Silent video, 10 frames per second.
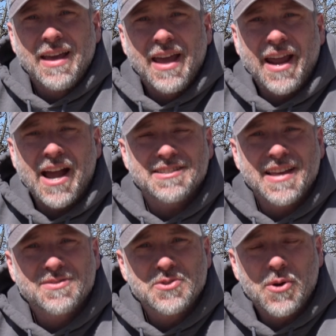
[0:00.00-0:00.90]
Hey guys,
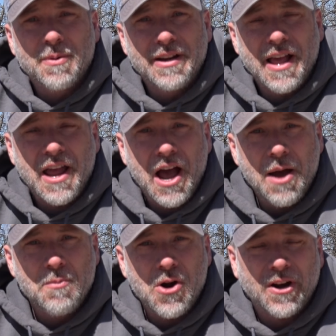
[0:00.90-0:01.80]
thanks for joining me today.
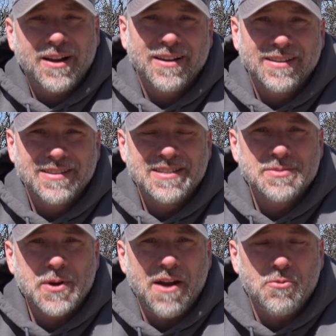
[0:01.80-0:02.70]
I'm Mark, this is
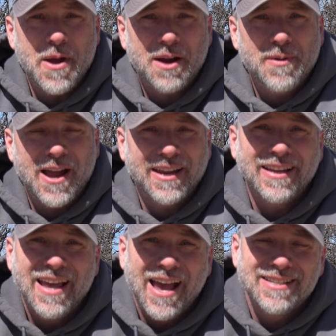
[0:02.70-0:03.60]
Spiguyver Backpacking,
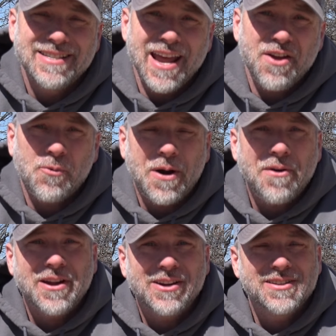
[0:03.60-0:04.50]
and today we're
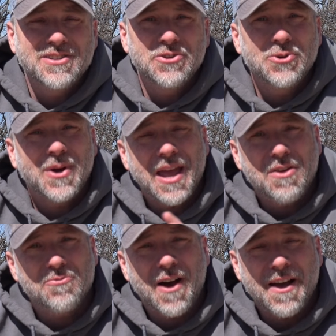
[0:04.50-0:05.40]
out here to do a
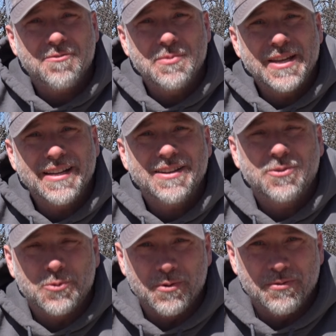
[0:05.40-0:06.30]
five minute
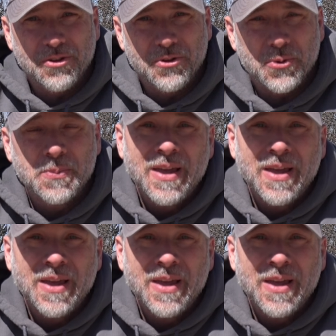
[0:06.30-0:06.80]
review.